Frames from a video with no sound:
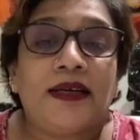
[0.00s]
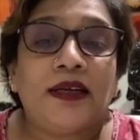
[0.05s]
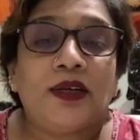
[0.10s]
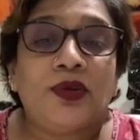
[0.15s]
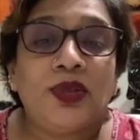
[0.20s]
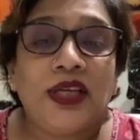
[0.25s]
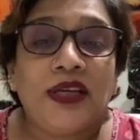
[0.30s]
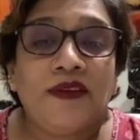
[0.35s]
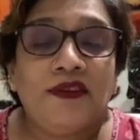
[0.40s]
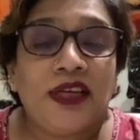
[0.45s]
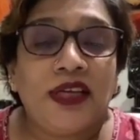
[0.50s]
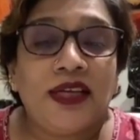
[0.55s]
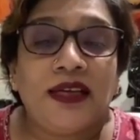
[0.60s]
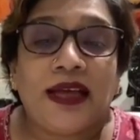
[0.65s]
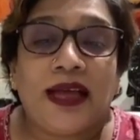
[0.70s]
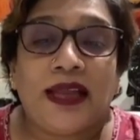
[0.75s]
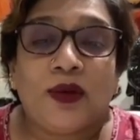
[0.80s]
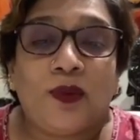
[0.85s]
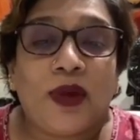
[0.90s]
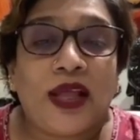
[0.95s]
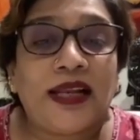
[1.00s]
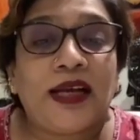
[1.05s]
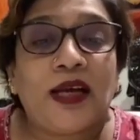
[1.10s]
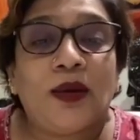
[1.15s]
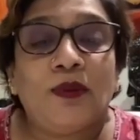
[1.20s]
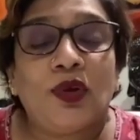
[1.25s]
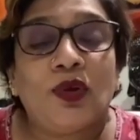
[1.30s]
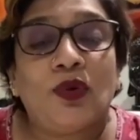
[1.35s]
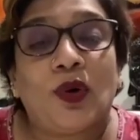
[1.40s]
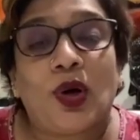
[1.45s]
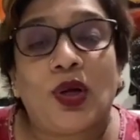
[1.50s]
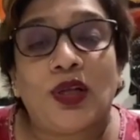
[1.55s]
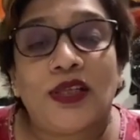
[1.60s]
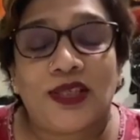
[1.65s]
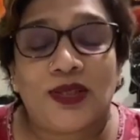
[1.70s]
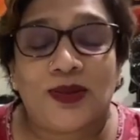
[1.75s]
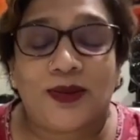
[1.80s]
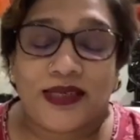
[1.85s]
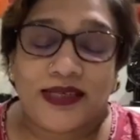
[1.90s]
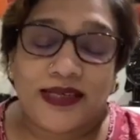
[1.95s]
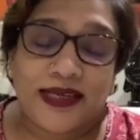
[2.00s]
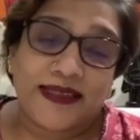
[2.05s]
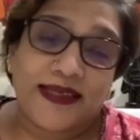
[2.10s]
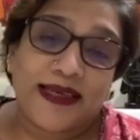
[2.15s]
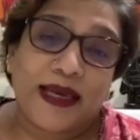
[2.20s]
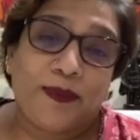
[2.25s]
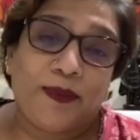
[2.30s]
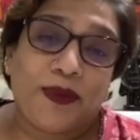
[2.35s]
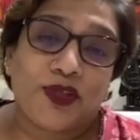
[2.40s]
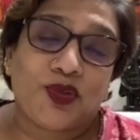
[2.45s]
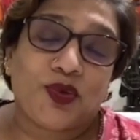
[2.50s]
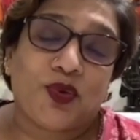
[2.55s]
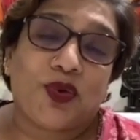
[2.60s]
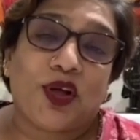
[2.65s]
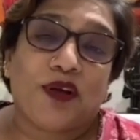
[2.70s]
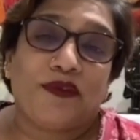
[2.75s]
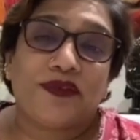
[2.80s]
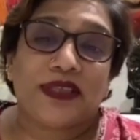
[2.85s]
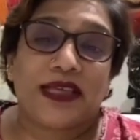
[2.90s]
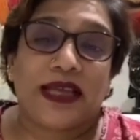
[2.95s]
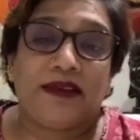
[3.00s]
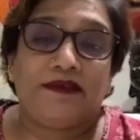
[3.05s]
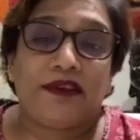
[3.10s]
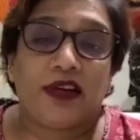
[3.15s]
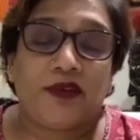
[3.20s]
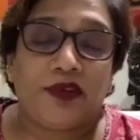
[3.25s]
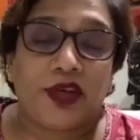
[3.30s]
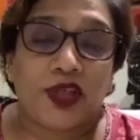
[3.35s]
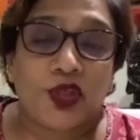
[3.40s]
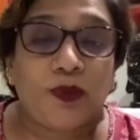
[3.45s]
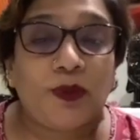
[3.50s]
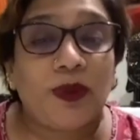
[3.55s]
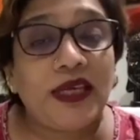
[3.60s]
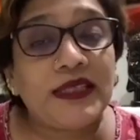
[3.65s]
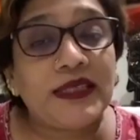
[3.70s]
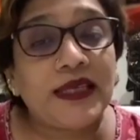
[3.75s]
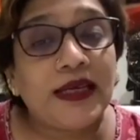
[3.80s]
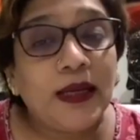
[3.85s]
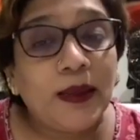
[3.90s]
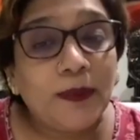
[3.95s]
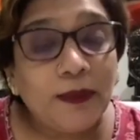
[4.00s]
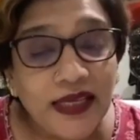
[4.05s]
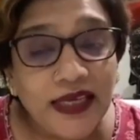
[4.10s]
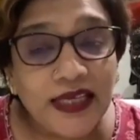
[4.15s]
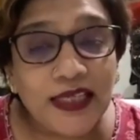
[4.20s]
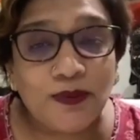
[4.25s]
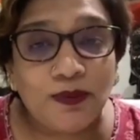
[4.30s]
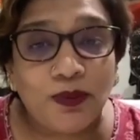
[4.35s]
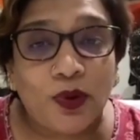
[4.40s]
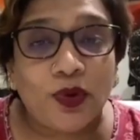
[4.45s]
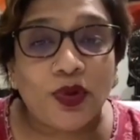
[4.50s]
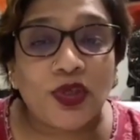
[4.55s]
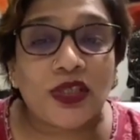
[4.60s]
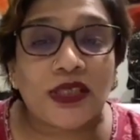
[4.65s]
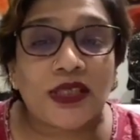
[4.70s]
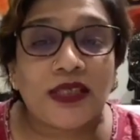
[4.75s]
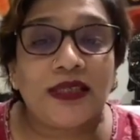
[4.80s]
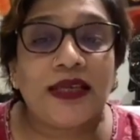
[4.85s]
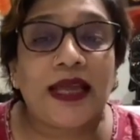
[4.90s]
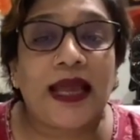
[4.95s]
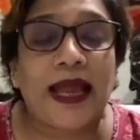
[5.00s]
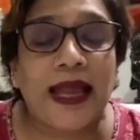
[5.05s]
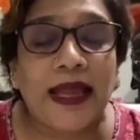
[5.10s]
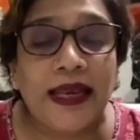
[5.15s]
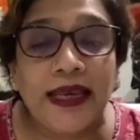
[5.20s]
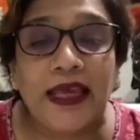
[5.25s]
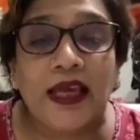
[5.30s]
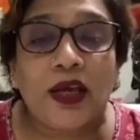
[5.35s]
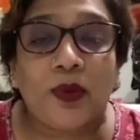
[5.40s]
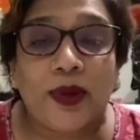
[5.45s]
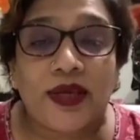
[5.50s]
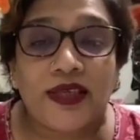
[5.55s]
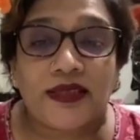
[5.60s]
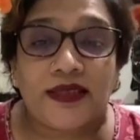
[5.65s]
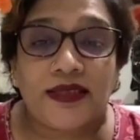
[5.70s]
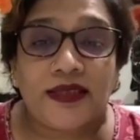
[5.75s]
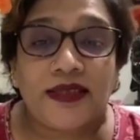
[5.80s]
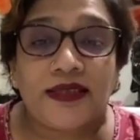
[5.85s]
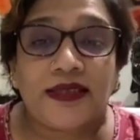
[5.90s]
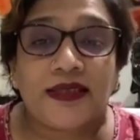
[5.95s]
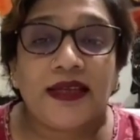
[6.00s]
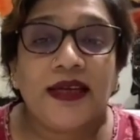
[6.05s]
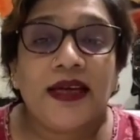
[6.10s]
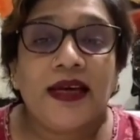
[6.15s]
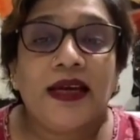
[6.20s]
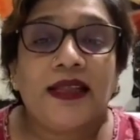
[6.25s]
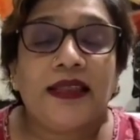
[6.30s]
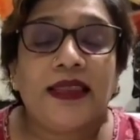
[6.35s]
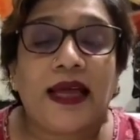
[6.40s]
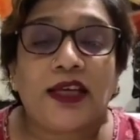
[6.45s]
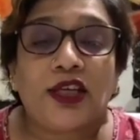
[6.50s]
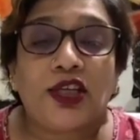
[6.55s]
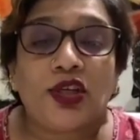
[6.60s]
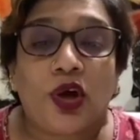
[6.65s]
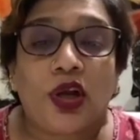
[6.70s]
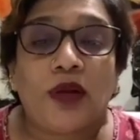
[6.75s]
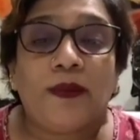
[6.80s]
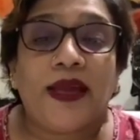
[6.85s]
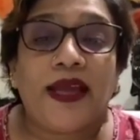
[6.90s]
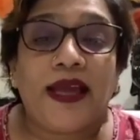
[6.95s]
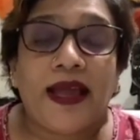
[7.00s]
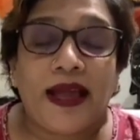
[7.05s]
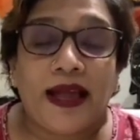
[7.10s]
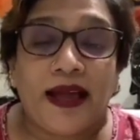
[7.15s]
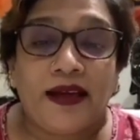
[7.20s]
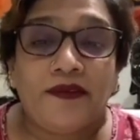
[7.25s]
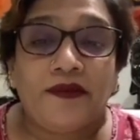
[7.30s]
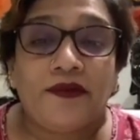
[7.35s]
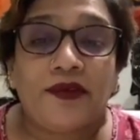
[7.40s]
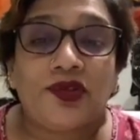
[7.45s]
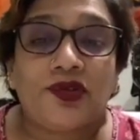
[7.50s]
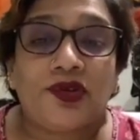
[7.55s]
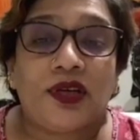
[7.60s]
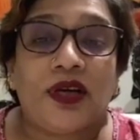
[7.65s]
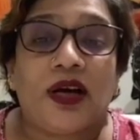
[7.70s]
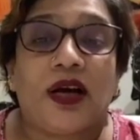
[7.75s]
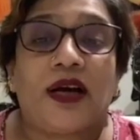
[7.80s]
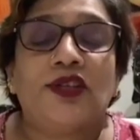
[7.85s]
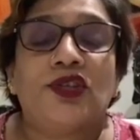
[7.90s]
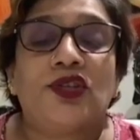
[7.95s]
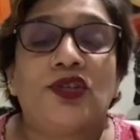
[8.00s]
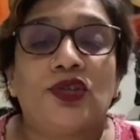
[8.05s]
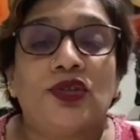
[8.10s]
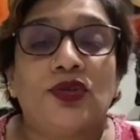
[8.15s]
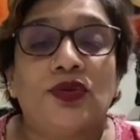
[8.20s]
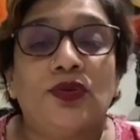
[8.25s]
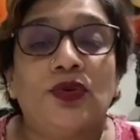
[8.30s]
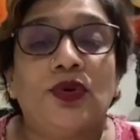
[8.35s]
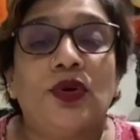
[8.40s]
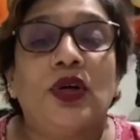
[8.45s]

Good evening and welcome you all to another episode of Self-Love Recipes. Please post in any questions that you all may have with regards to